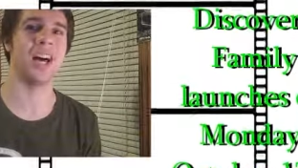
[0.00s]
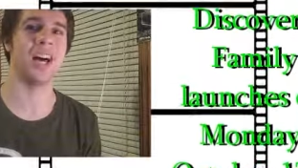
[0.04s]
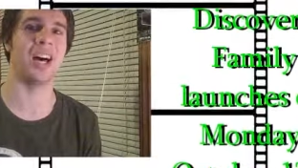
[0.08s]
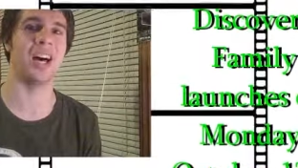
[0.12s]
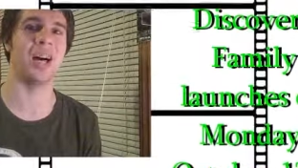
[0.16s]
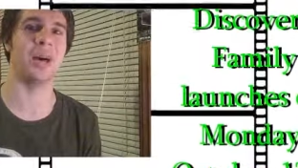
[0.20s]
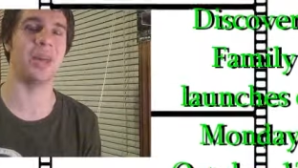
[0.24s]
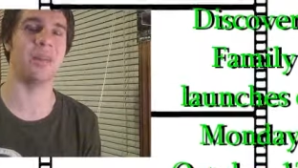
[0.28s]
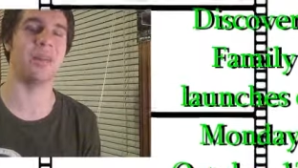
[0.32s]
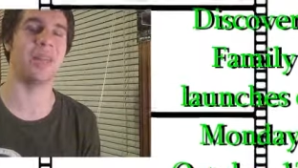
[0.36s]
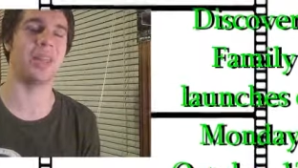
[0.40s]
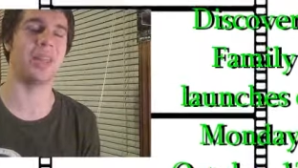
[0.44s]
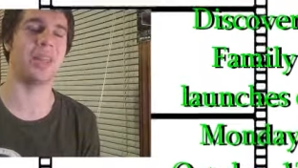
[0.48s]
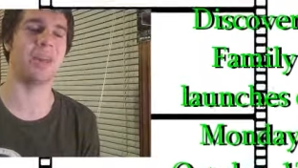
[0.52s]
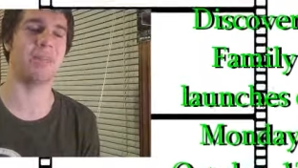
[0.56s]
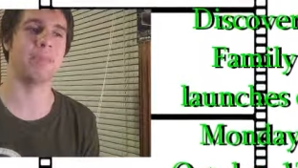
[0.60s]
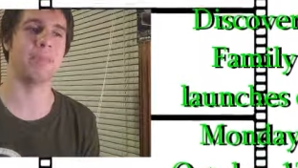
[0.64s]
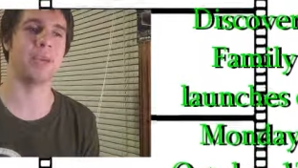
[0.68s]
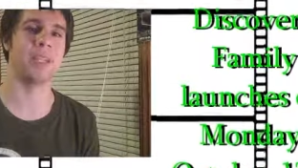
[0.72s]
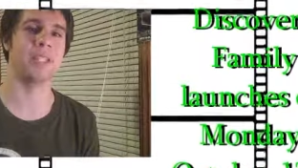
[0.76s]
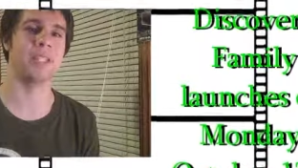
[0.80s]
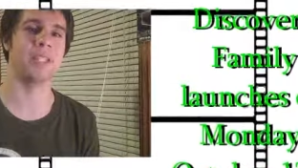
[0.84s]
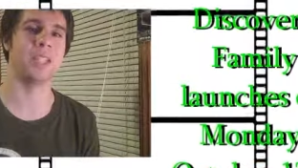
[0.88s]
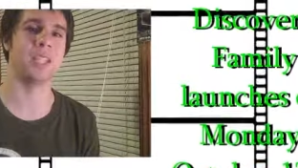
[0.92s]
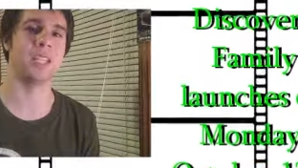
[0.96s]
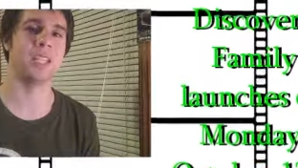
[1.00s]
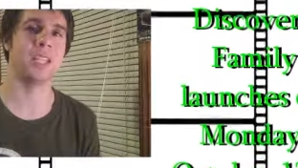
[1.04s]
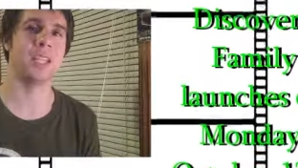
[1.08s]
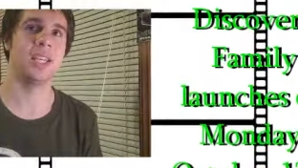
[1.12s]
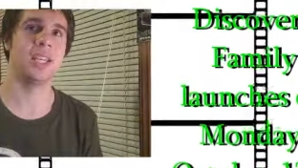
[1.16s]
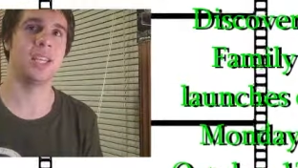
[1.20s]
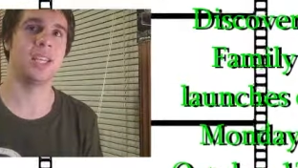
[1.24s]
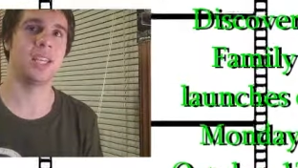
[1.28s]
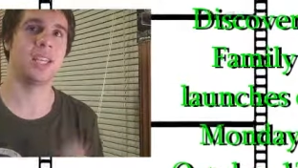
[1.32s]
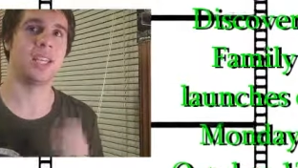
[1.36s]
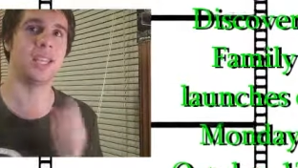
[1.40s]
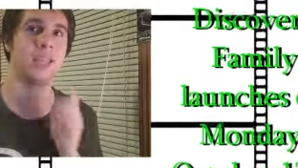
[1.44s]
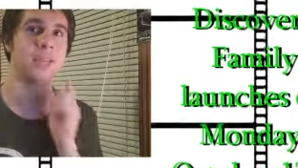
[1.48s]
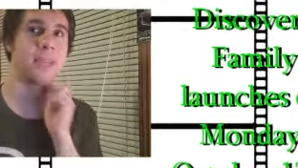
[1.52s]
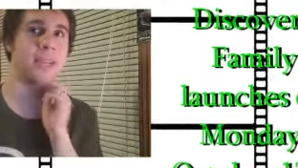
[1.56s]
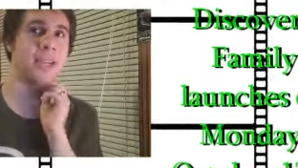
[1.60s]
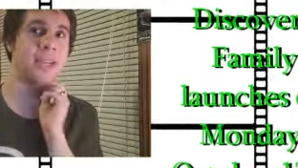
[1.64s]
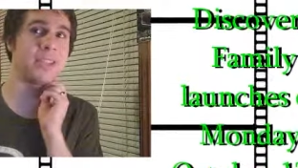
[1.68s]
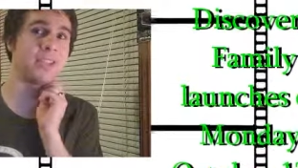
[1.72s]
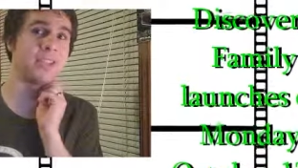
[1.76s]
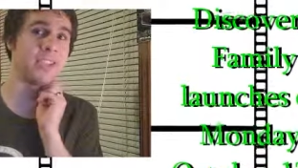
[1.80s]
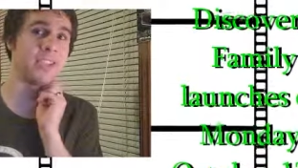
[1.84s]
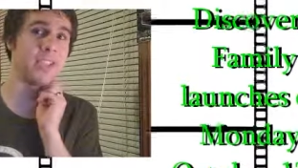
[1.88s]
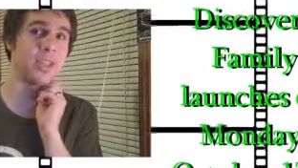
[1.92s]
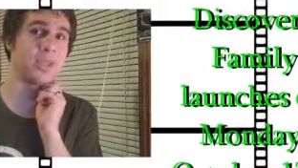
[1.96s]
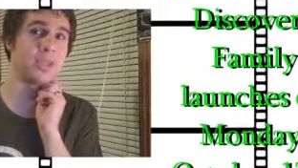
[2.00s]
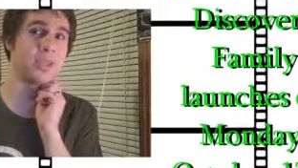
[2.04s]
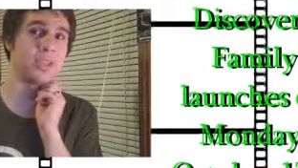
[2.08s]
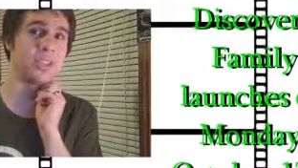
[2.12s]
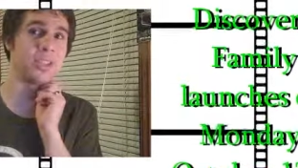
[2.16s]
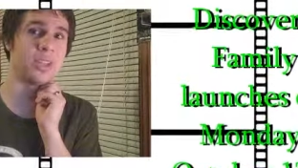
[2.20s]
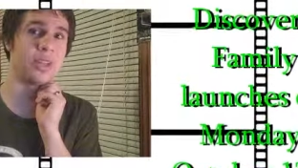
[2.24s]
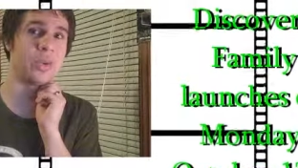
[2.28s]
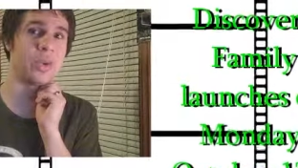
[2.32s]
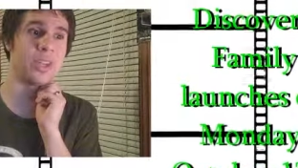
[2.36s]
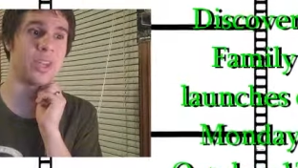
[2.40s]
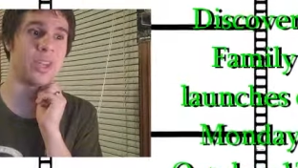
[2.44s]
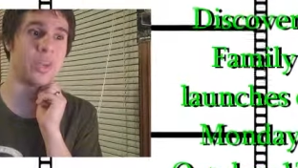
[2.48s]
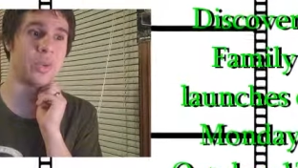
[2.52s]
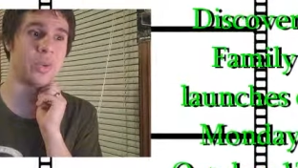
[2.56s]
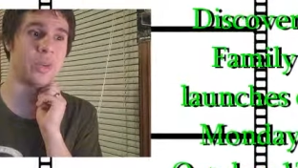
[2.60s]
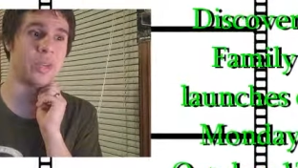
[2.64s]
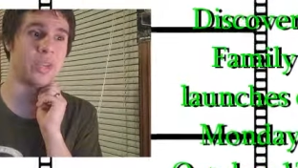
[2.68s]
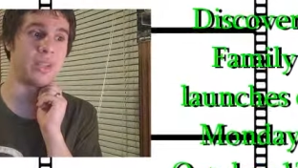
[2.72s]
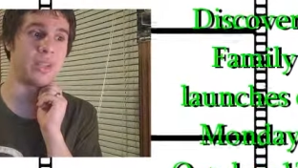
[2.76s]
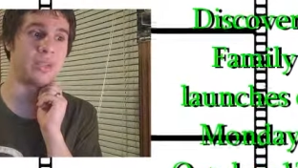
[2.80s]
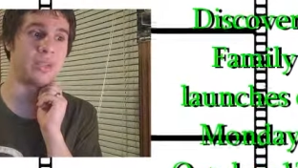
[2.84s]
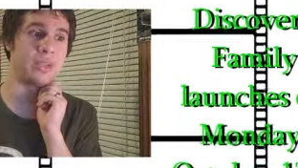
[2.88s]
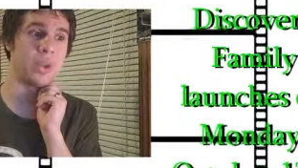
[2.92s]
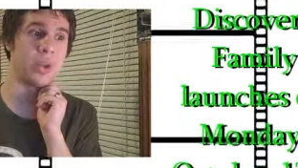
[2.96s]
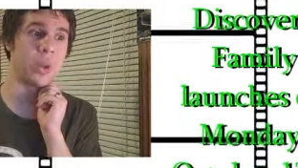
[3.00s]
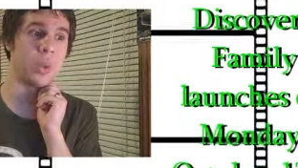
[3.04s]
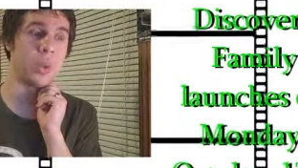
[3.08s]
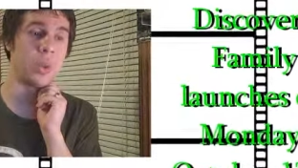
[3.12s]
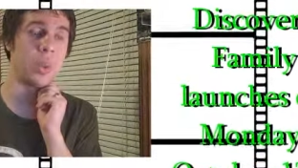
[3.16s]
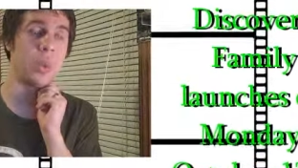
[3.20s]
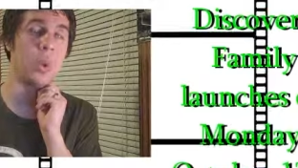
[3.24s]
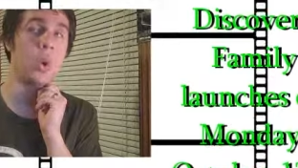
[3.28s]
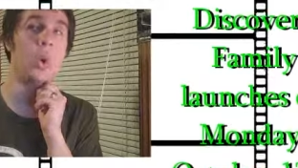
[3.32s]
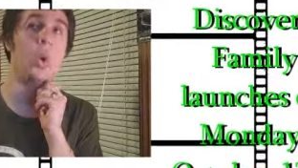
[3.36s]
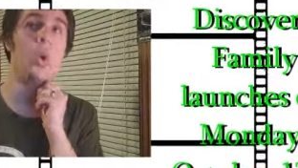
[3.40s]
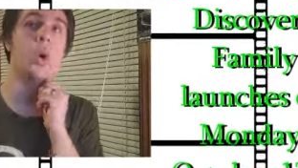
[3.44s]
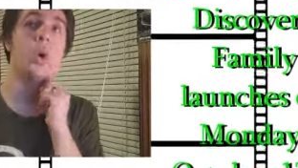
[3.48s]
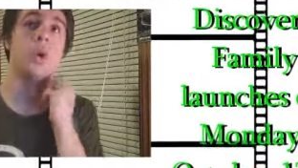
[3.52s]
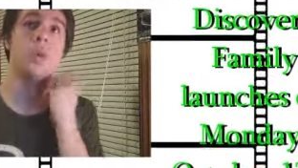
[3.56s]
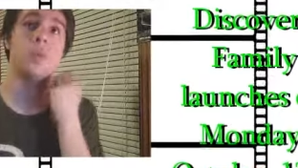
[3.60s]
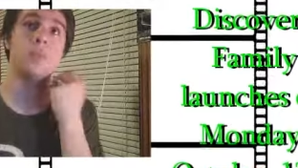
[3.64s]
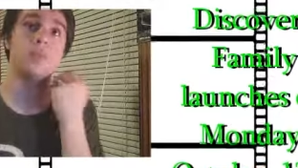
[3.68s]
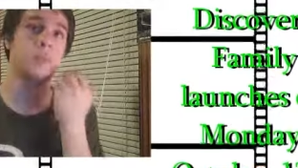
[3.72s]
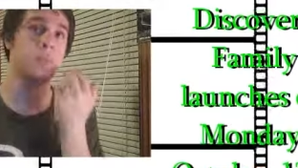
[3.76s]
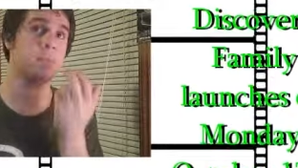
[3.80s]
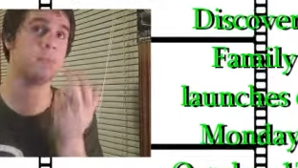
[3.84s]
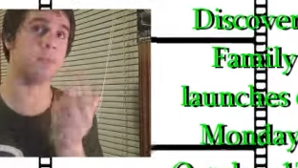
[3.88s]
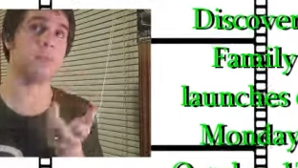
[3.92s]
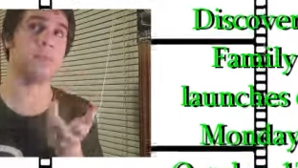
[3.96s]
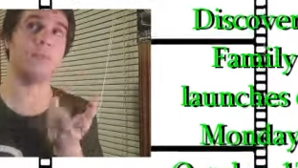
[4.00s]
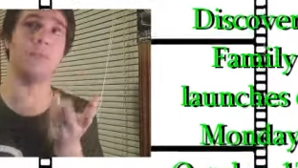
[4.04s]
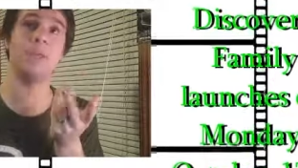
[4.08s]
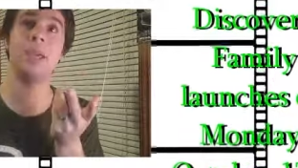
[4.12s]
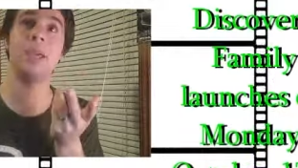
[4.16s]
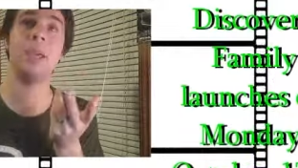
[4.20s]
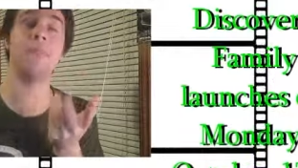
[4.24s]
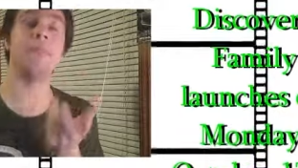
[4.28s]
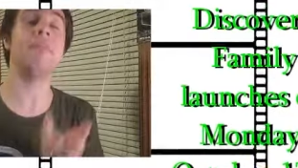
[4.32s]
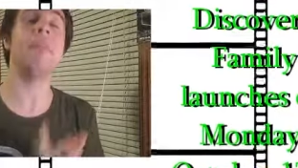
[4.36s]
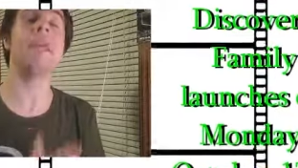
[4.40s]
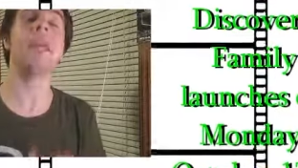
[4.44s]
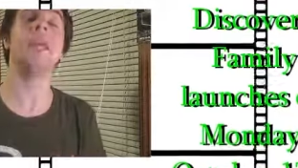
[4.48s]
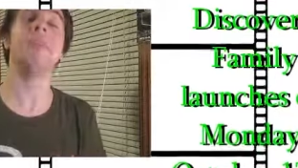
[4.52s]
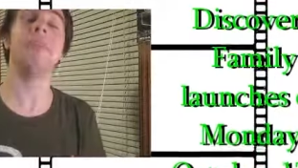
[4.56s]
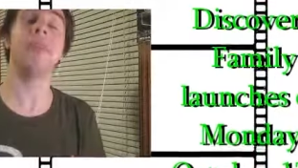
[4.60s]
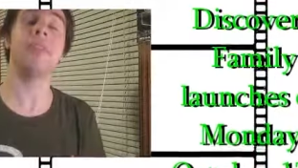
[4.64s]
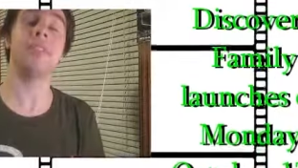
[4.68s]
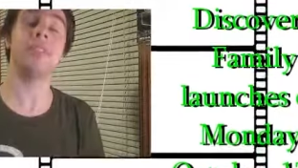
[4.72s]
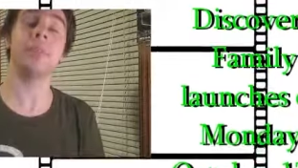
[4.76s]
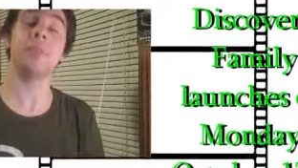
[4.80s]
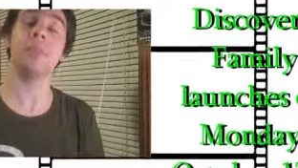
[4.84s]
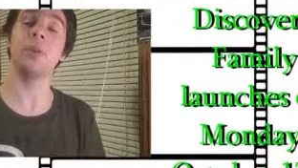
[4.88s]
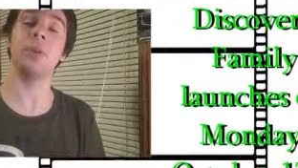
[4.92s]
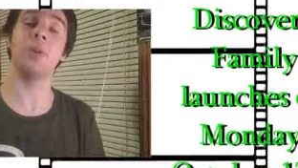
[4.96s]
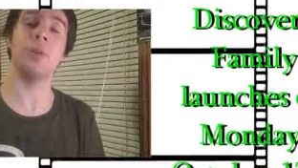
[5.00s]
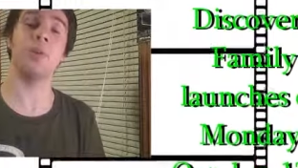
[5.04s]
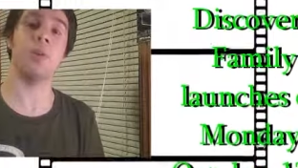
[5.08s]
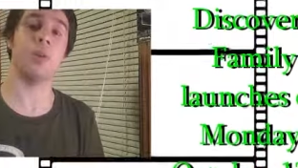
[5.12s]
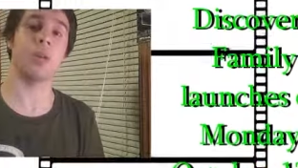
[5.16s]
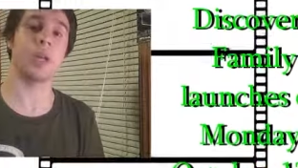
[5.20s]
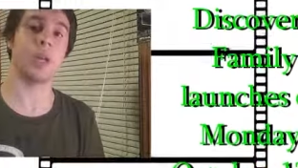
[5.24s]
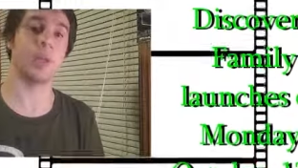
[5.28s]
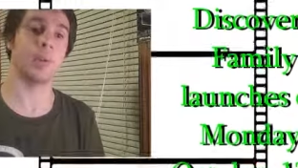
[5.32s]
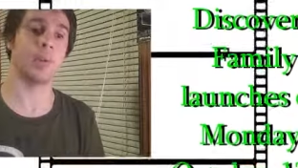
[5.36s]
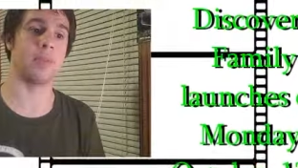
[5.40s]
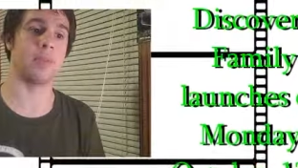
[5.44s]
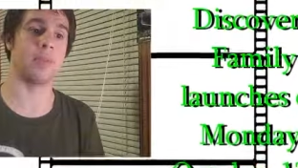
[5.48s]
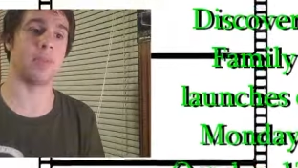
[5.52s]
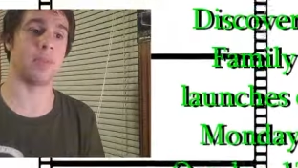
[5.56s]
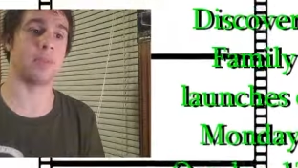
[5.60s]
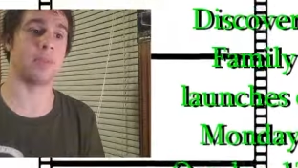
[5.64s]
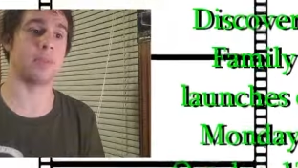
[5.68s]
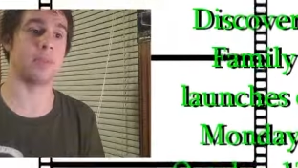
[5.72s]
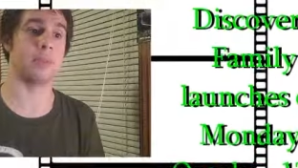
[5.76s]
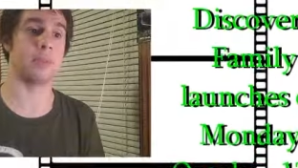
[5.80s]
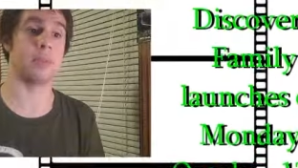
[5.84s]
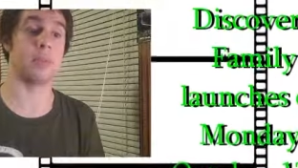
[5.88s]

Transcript: the hub that much in the past year or so anyway, so may, maybe some good will come of this.